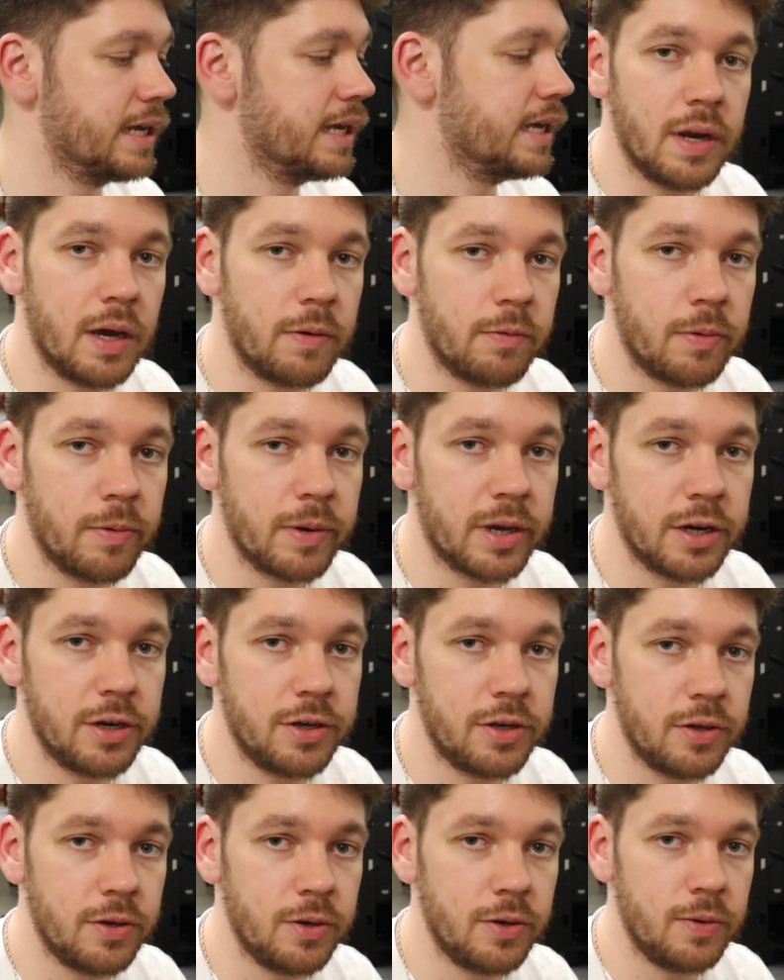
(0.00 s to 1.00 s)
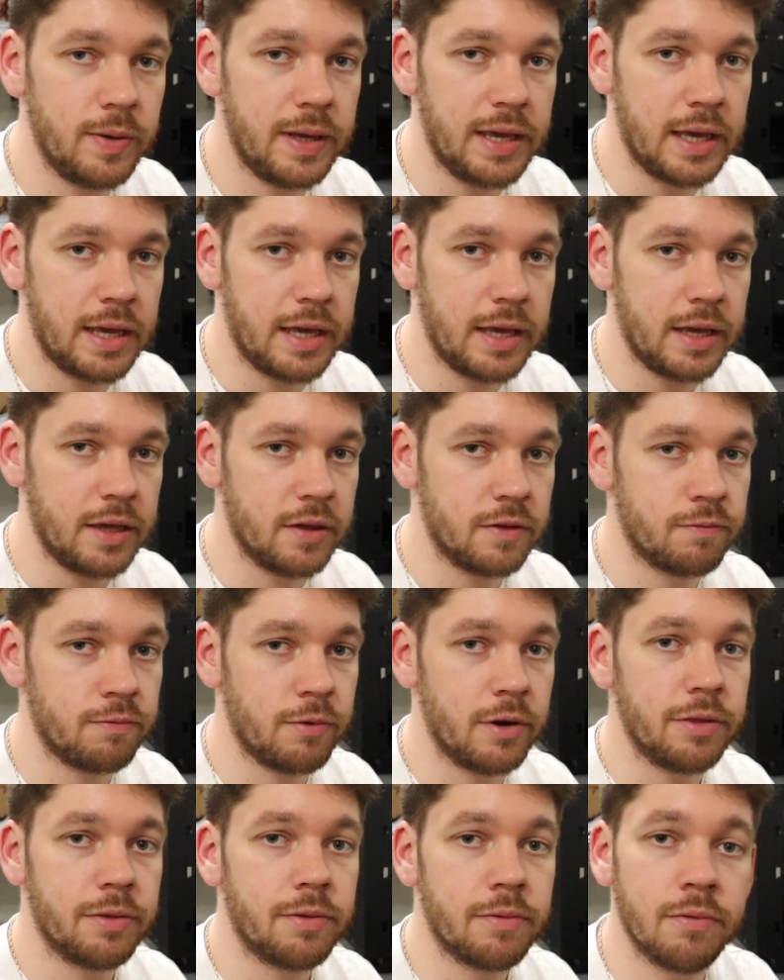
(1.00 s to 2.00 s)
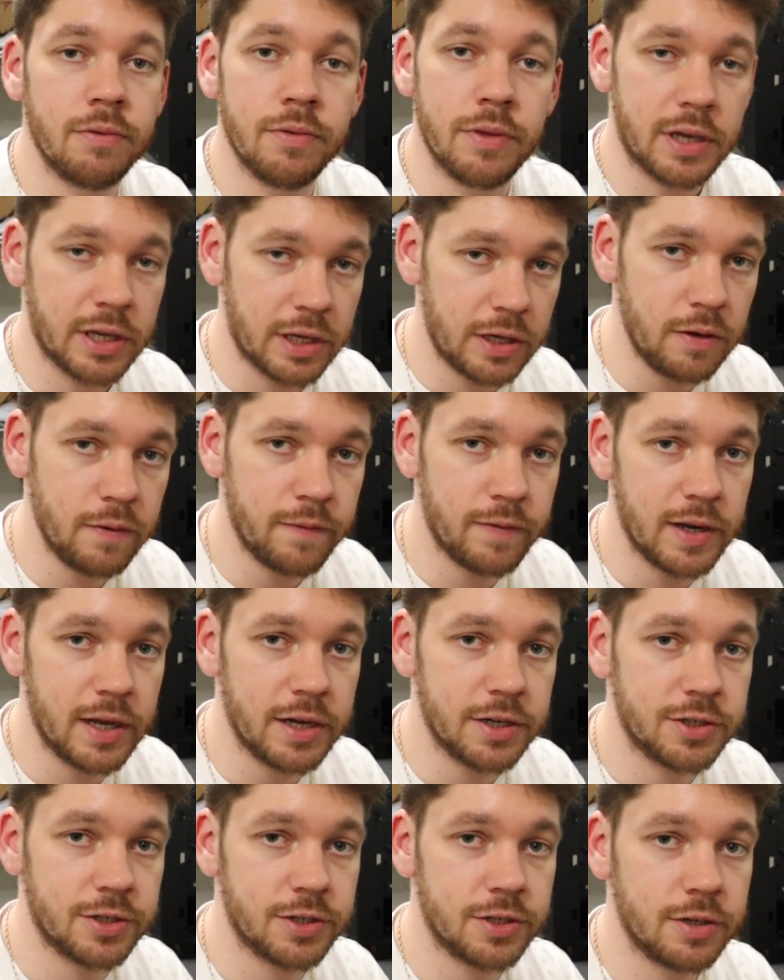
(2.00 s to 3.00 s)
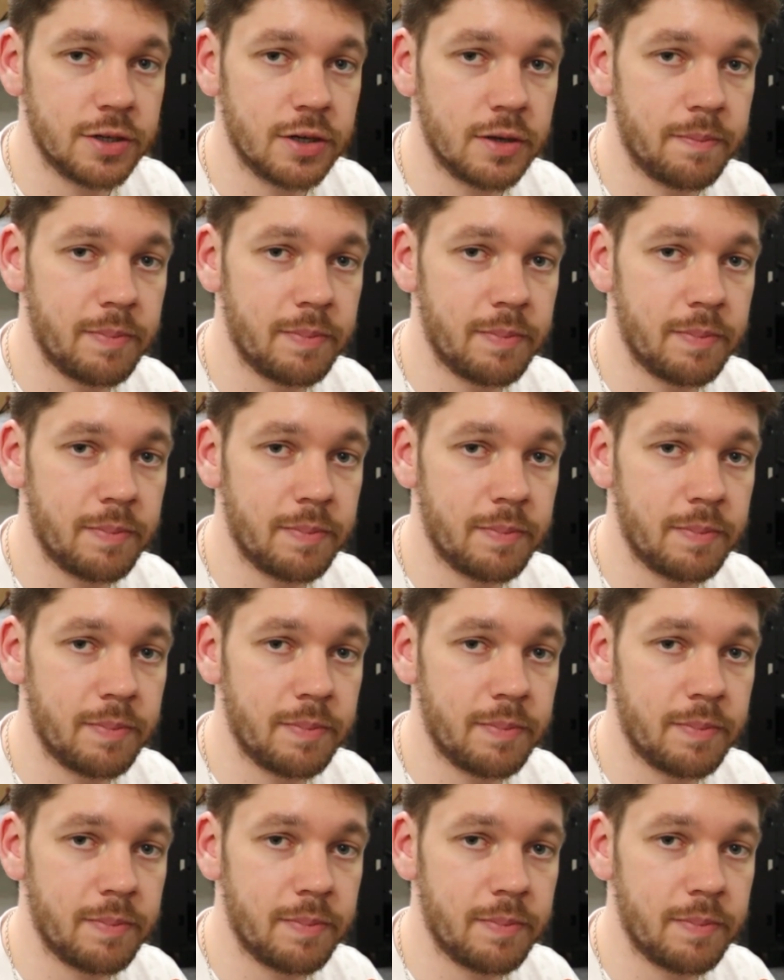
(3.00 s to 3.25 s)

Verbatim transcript: Now what we're going to do is run through the Q-Flash